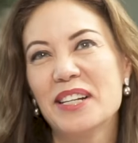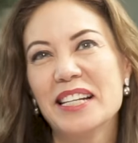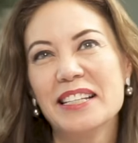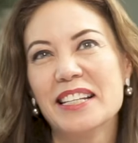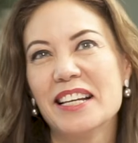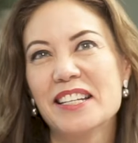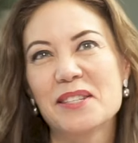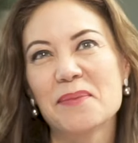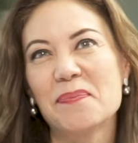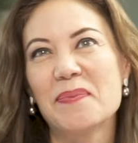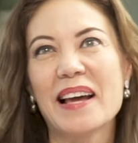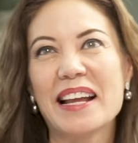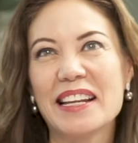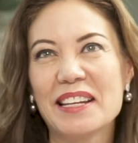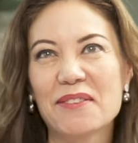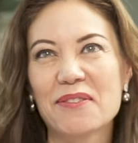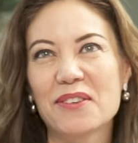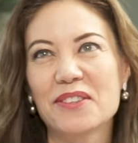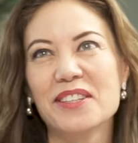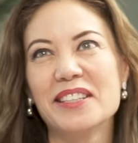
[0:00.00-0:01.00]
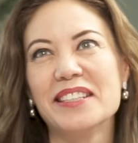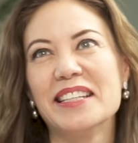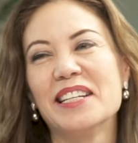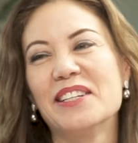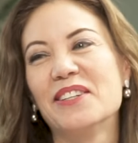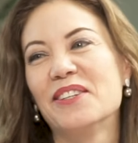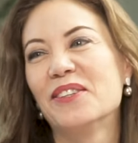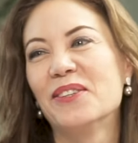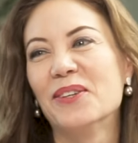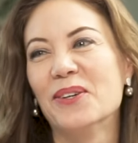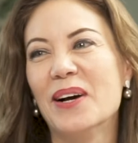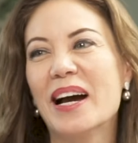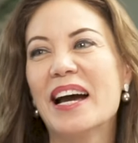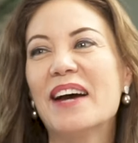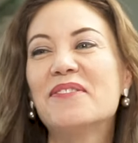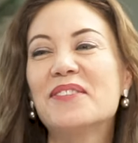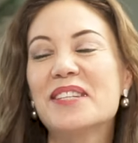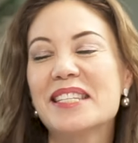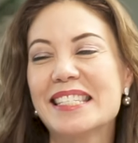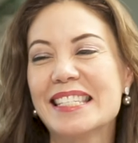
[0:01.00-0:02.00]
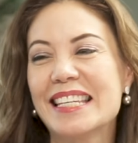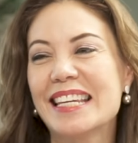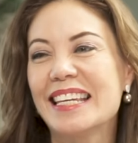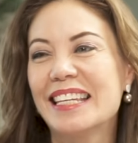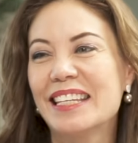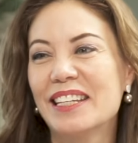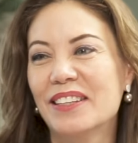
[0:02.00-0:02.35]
really does the planning for the dinner, though, I have to say.